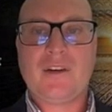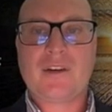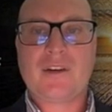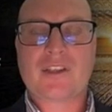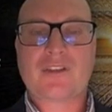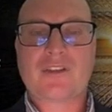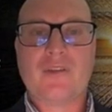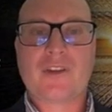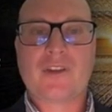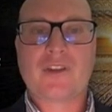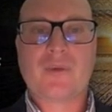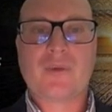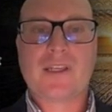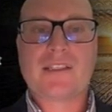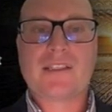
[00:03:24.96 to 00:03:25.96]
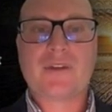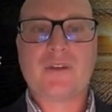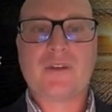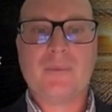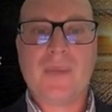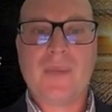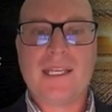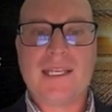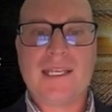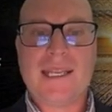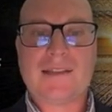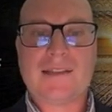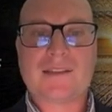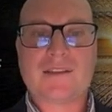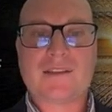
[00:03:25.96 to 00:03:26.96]
just over 22 million
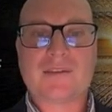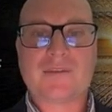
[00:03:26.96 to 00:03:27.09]
ounces